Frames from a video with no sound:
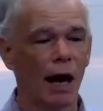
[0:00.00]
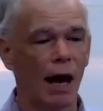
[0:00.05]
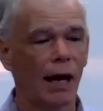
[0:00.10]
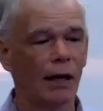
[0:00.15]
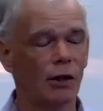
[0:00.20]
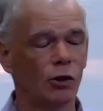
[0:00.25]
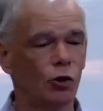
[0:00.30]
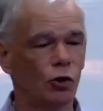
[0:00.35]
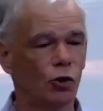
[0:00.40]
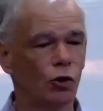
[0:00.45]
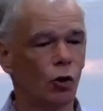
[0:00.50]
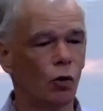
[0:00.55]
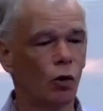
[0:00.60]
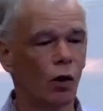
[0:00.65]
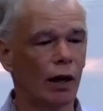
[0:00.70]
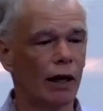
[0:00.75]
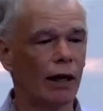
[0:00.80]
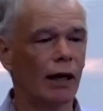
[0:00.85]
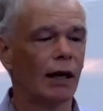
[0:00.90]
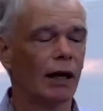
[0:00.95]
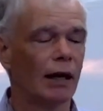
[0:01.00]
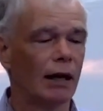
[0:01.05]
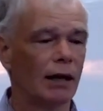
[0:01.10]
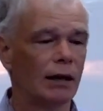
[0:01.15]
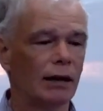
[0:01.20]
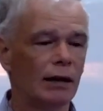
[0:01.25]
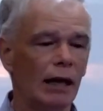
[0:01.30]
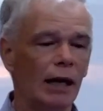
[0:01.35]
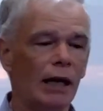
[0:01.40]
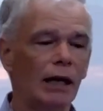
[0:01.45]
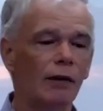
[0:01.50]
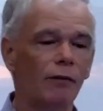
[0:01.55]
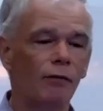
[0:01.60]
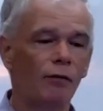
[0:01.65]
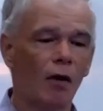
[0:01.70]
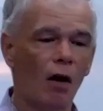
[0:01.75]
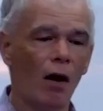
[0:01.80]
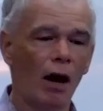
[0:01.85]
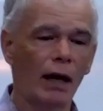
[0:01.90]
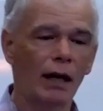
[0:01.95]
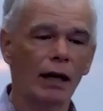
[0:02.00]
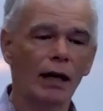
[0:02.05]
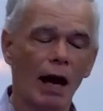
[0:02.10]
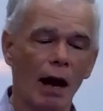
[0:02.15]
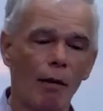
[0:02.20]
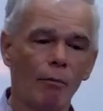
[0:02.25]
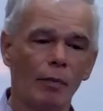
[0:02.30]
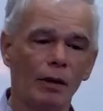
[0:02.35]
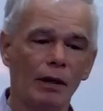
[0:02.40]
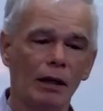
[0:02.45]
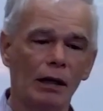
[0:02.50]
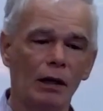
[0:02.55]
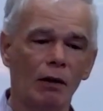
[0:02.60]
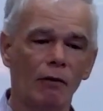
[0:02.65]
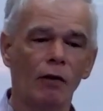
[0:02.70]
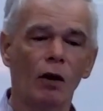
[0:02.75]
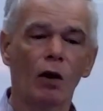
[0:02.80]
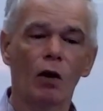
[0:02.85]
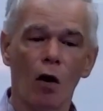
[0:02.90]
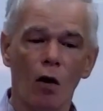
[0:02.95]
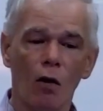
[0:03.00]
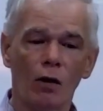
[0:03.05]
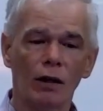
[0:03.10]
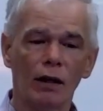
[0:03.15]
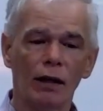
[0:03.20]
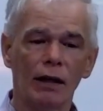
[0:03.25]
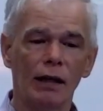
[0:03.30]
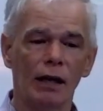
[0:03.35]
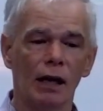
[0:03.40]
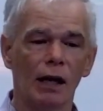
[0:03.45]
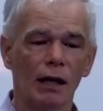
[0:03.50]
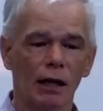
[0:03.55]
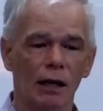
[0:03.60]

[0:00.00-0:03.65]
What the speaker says: and joy in the edifying company of a godly,